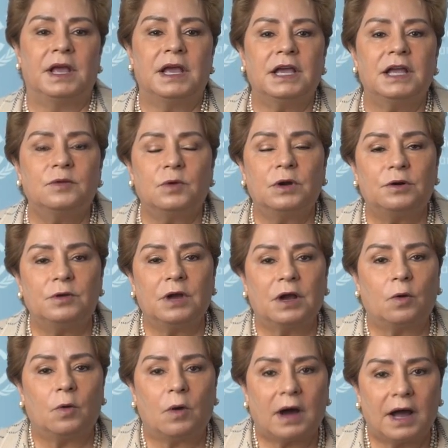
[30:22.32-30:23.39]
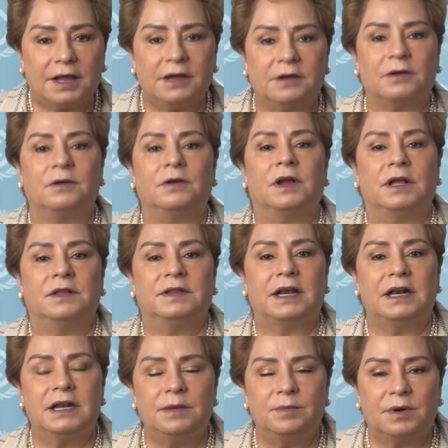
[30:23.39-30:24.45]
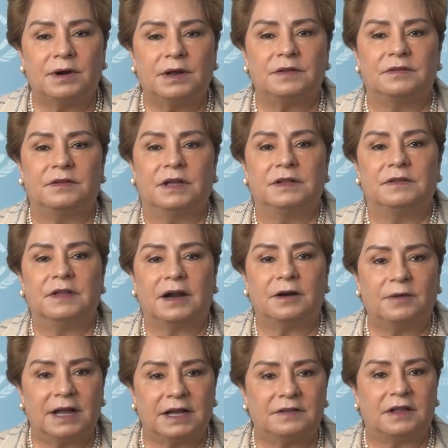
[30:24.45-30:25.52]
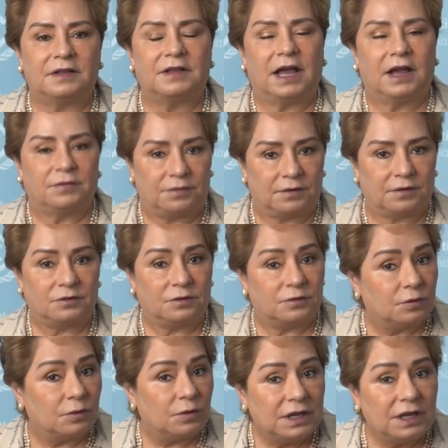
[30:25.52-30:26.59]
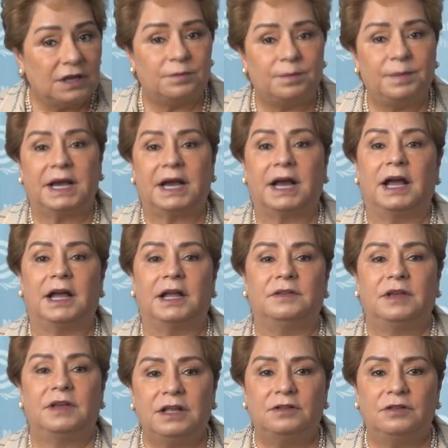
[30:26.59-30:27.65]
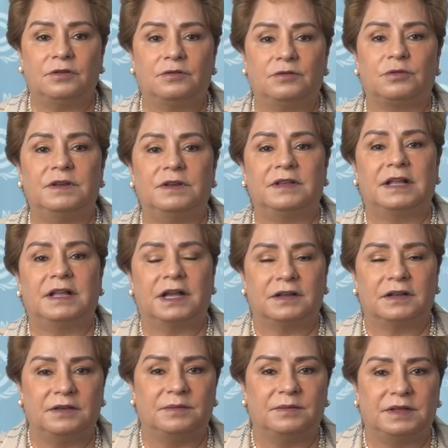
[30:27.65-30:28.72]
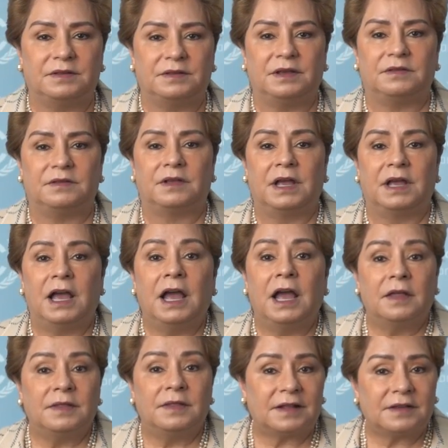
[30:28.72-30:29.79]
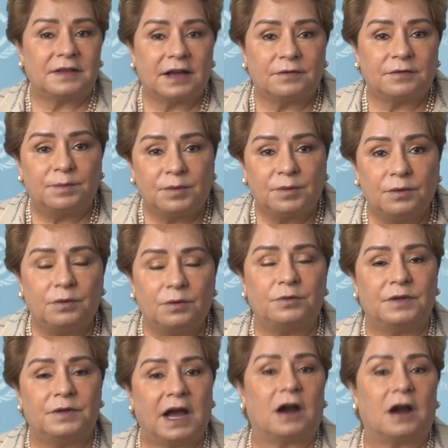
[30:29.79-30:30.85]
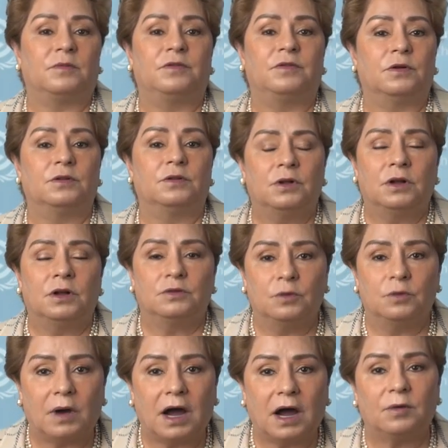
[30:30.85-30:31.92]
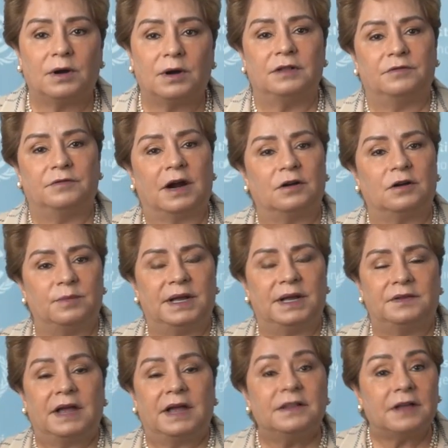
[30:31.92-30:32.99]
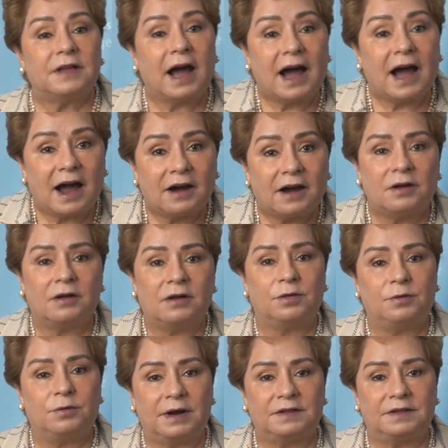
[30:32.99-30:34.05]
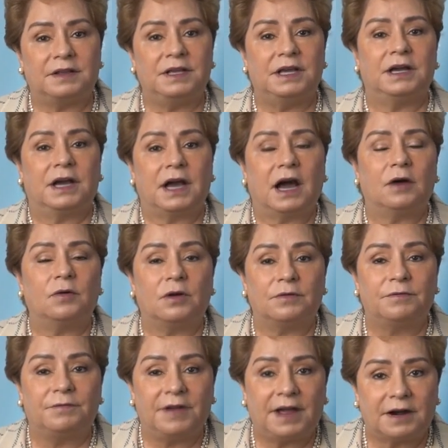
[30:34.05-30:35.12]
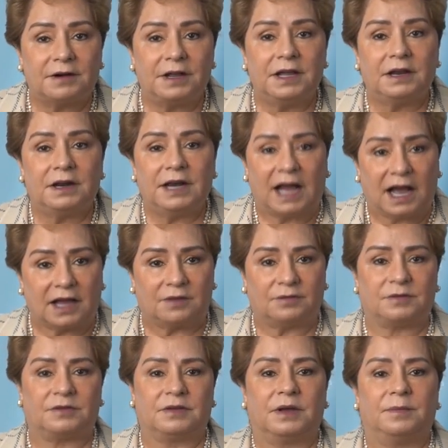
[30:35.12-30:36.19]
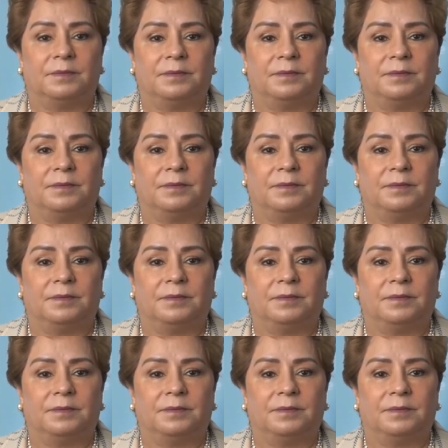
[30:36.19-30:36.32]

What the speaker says: It will require deliberate, directed efforts to leave behind industries and activities that have proved harmful to our environment and are threatening our very lives.